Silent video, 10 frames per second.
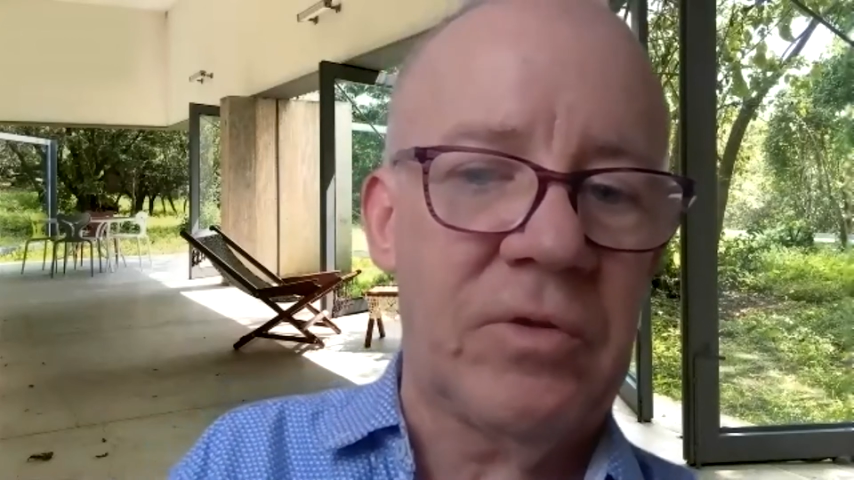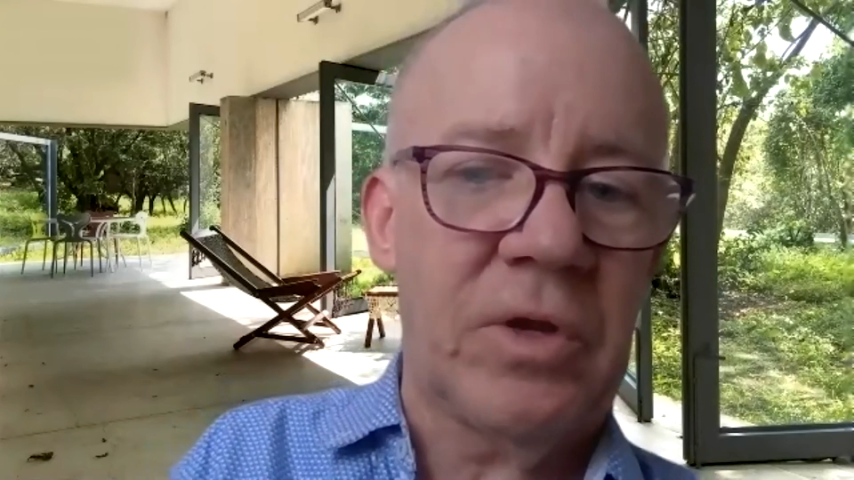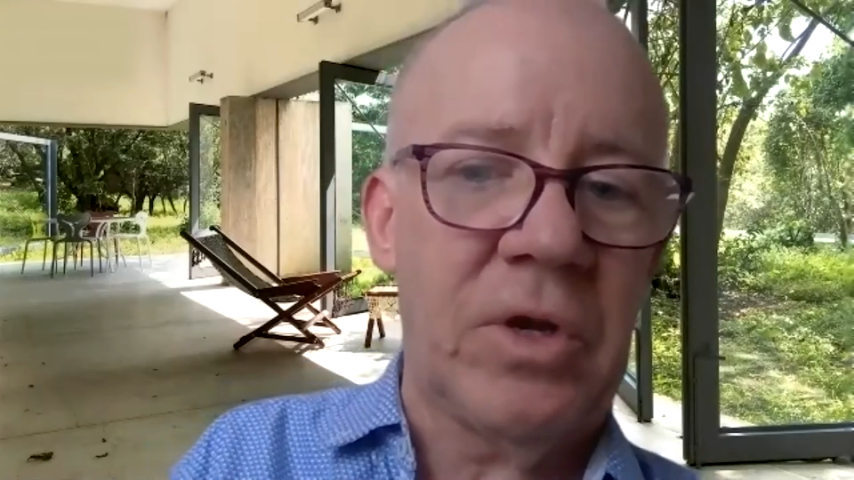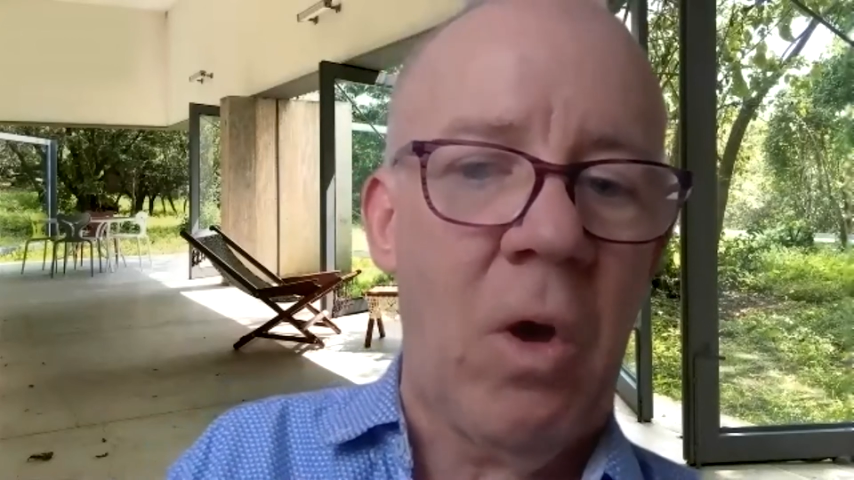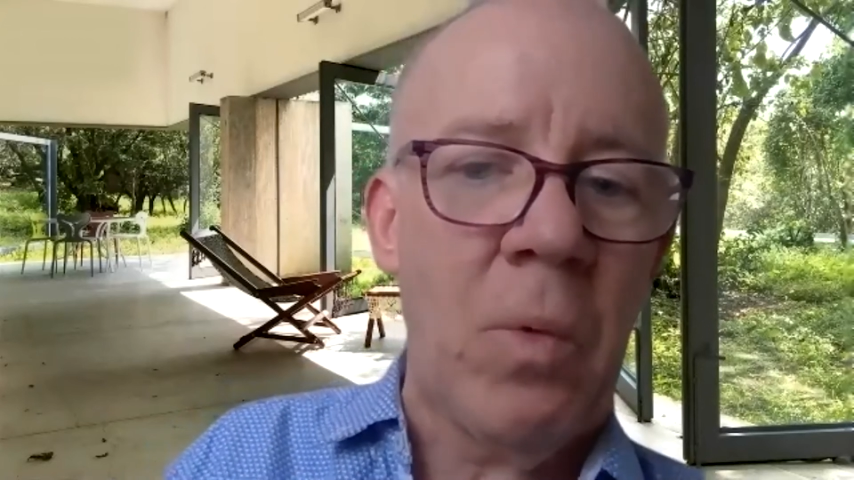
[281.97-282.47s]
To
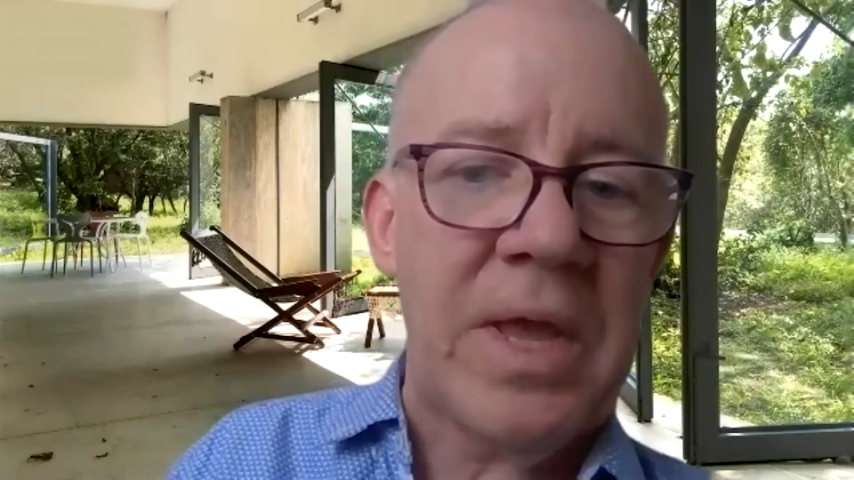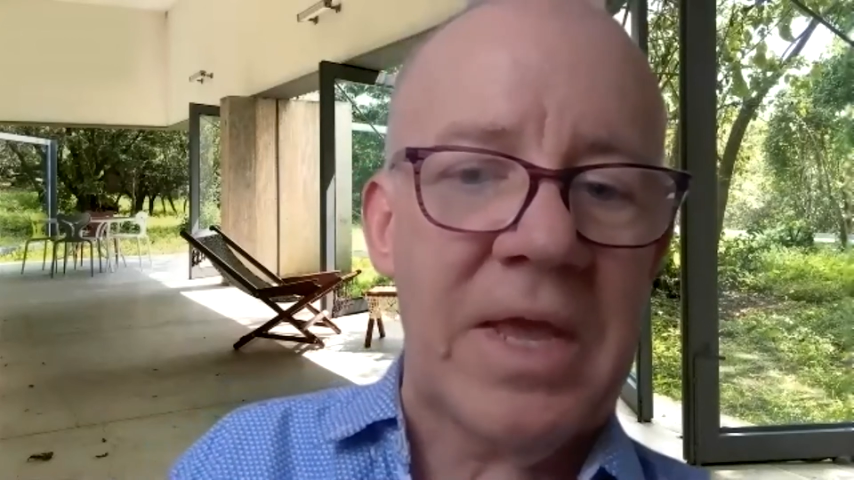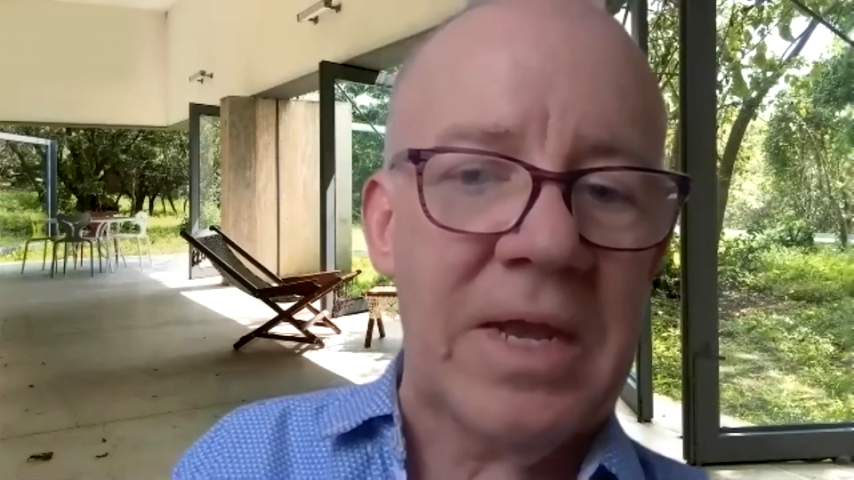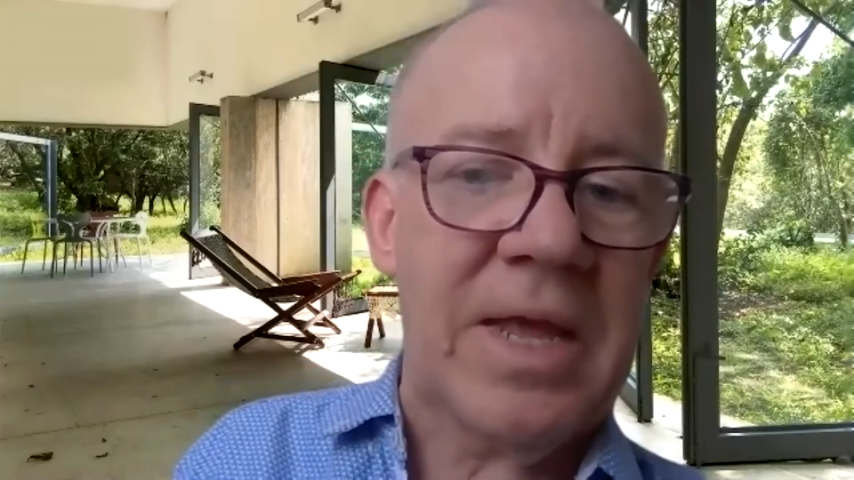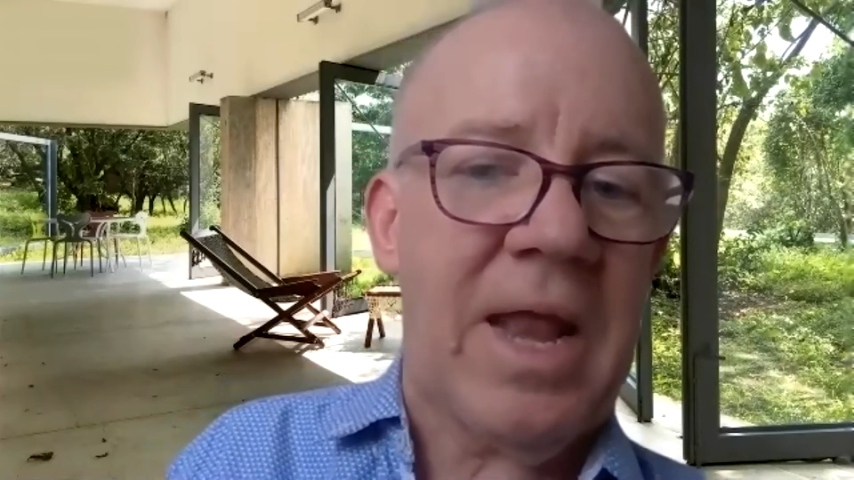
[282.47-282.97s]
know we
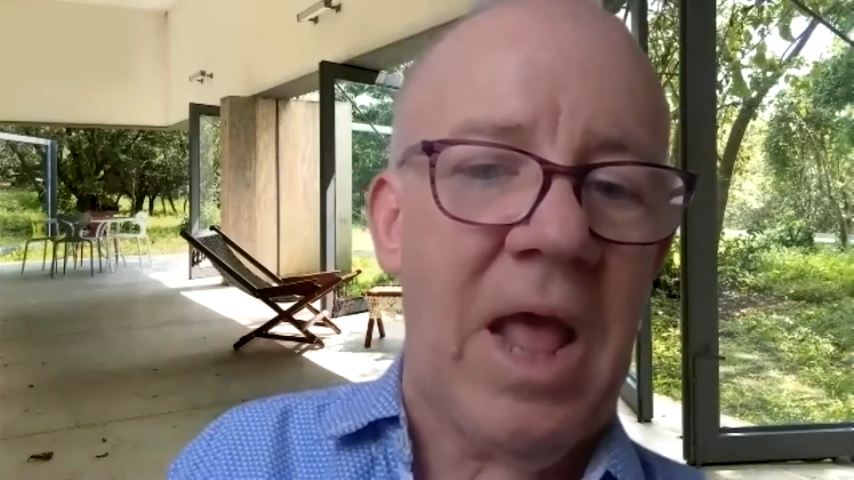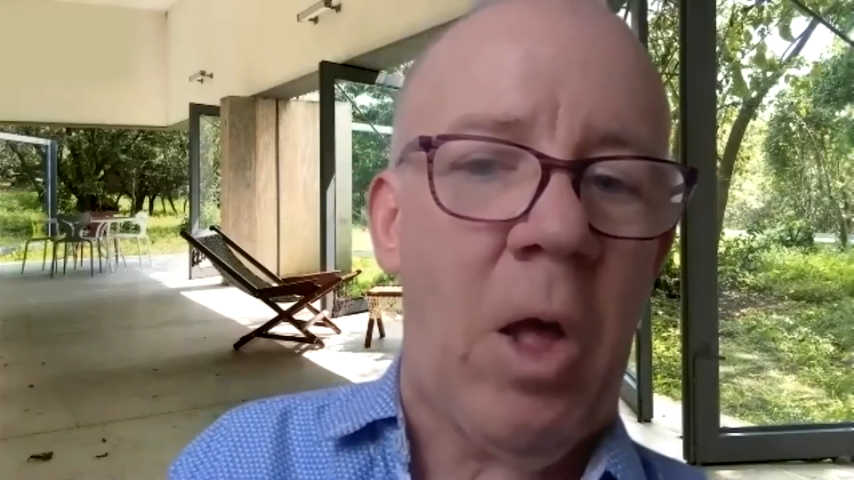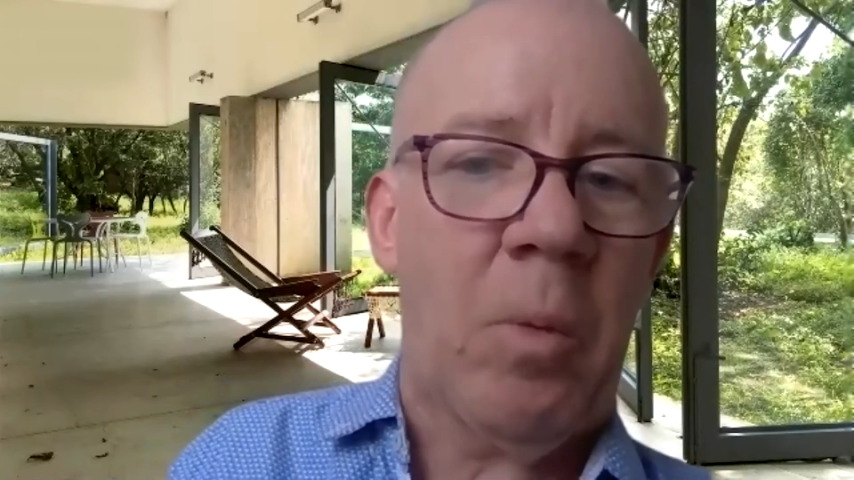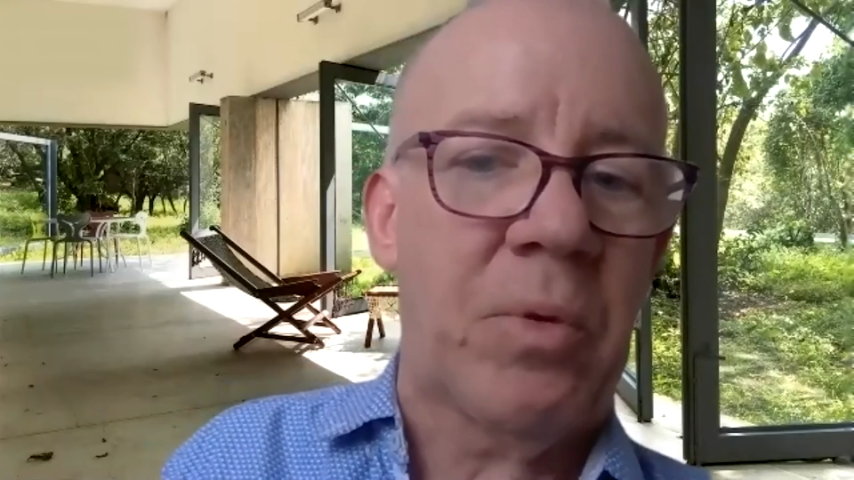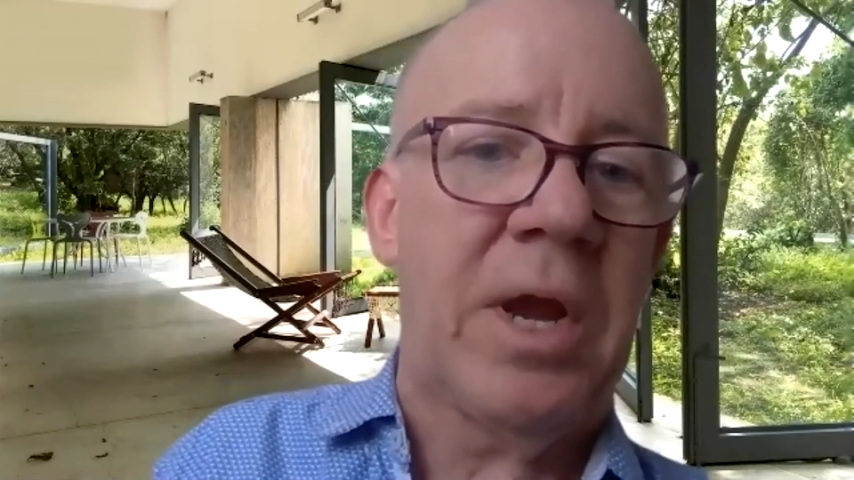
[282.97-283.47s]
can get
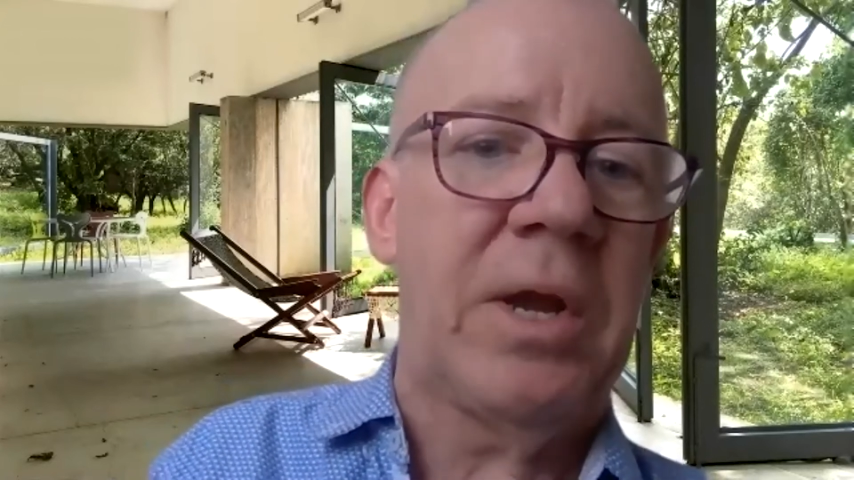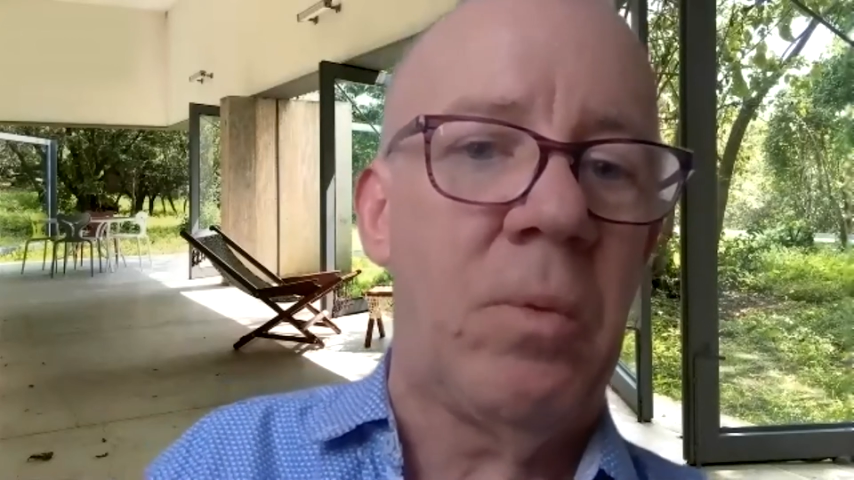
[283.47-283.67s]
help right